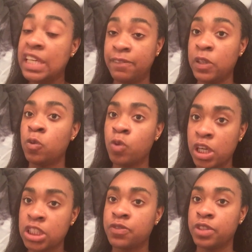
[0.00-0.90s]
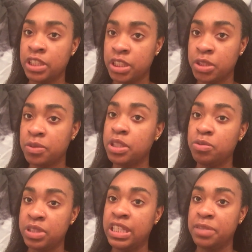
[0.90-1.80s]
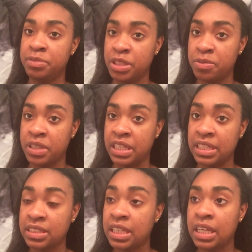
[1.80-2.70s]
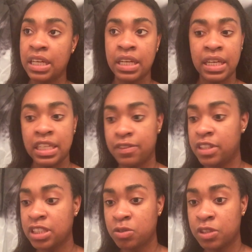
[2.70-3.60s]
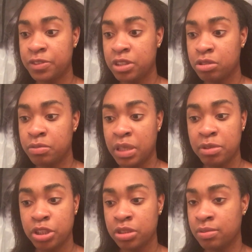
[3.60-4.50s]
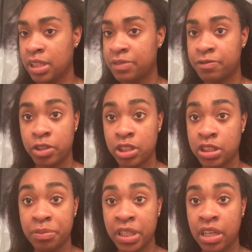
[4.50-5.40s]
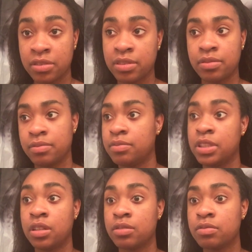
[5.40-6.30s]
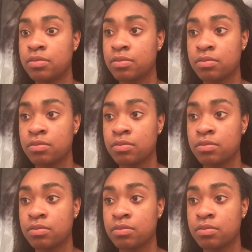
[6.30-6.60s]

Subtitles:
if it works for you, you keep doing it. And if it doesn't work for you, maybe you should look for something else, you know.